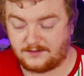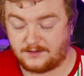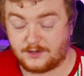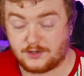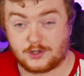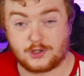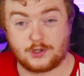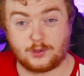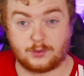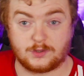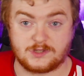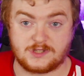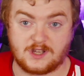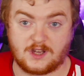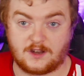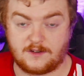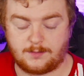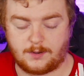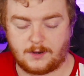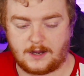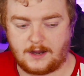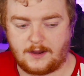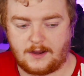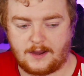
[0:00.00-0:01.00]
the shorts that
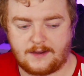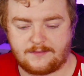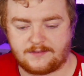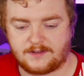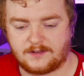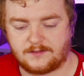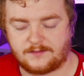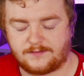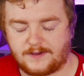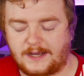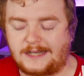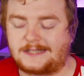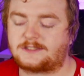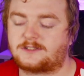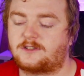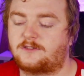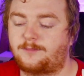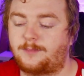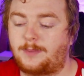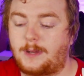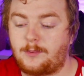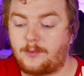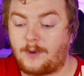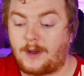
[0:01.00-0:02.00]
I've put out after the fact
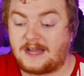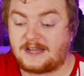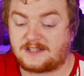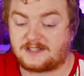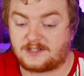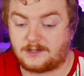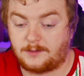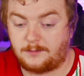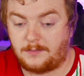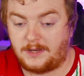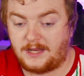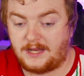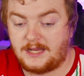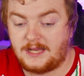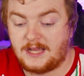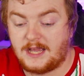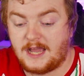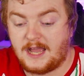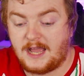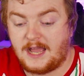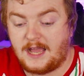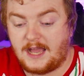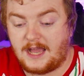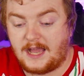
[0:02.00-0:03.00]
of people asking me
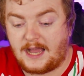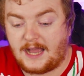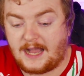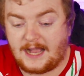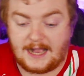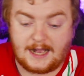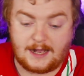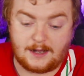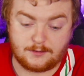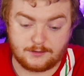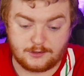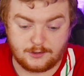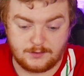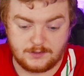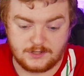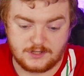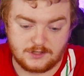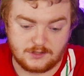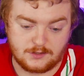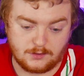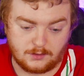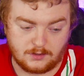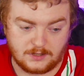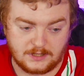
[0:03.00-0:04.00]
how to
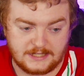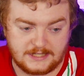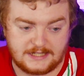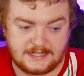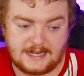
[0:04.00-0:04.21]
install it.